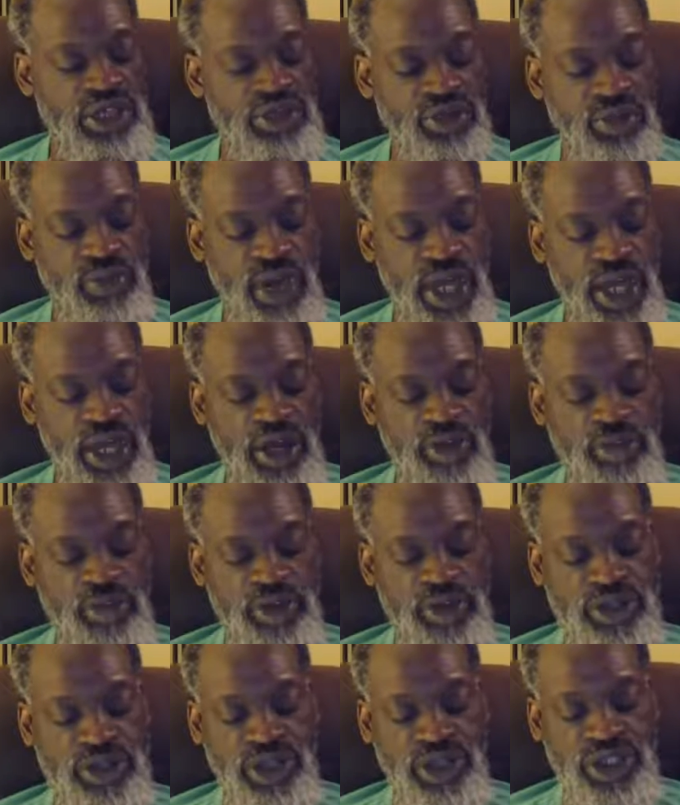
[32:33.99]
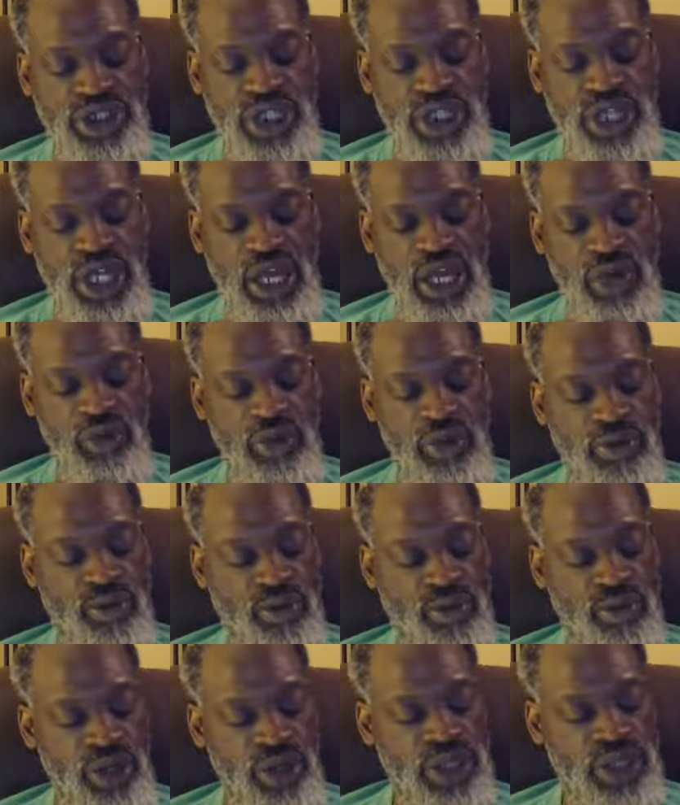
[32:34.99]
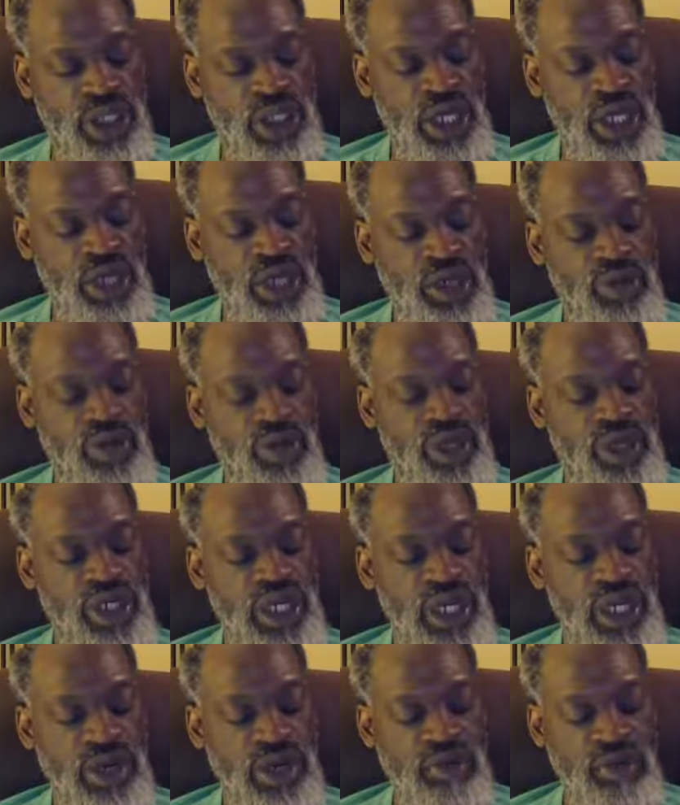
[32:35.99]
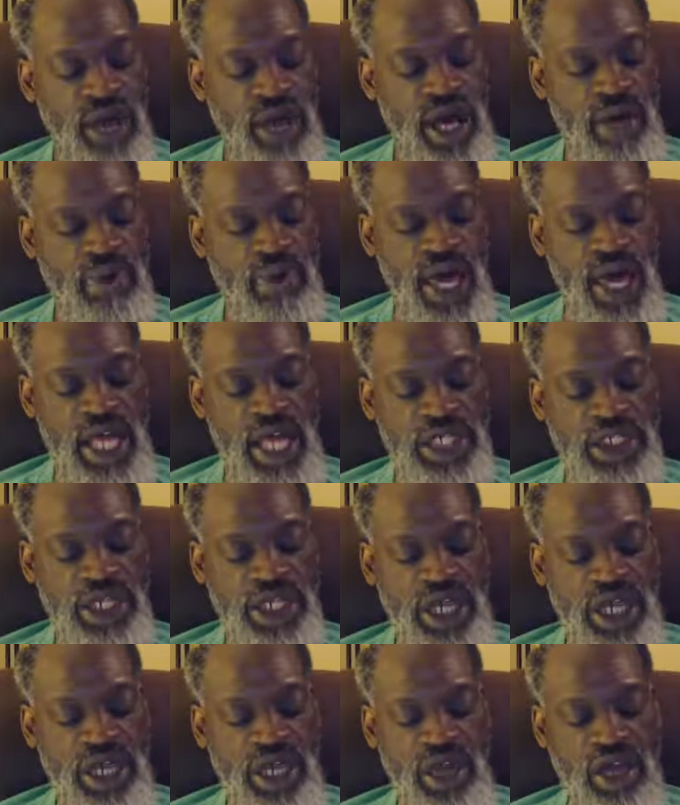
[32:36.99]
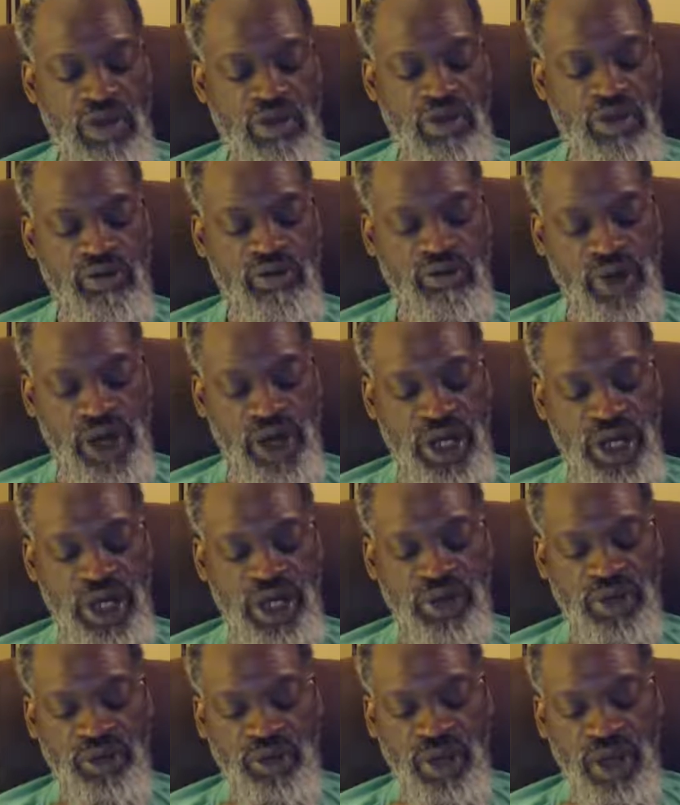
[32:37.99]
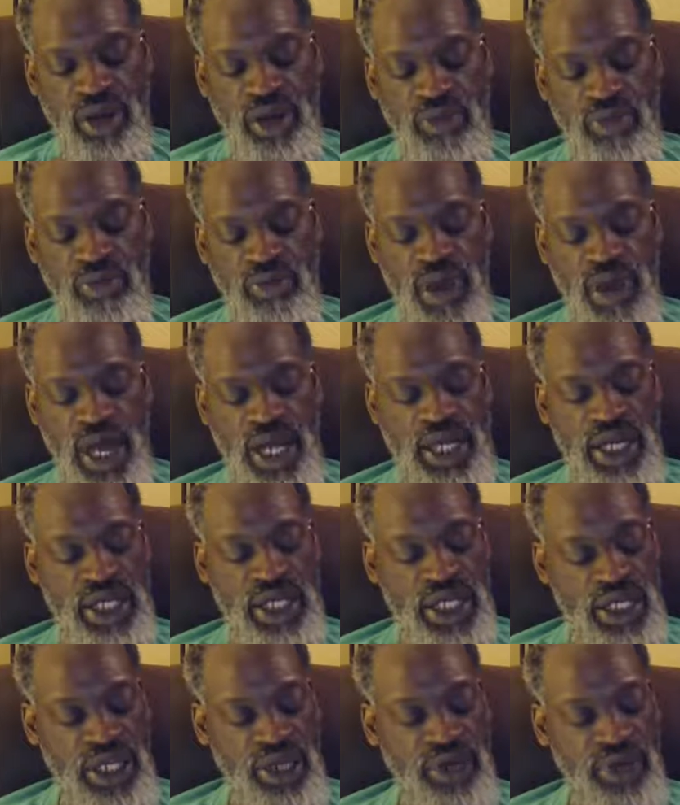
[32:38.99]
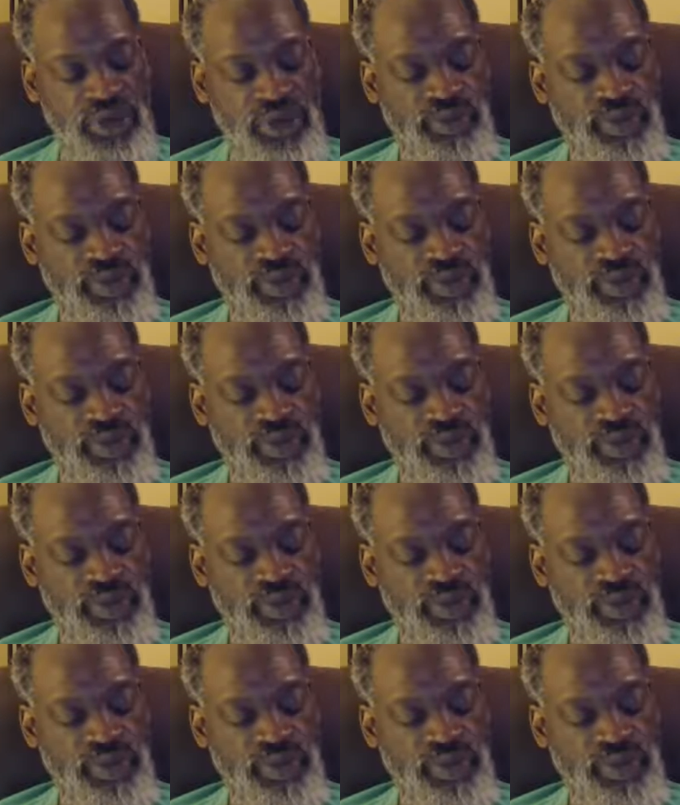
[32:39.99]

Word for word: Baker, Patricia and Edwin Brooks, Gwendolyn and Bob Hatch, Kimball Vernon, Bradley Kim,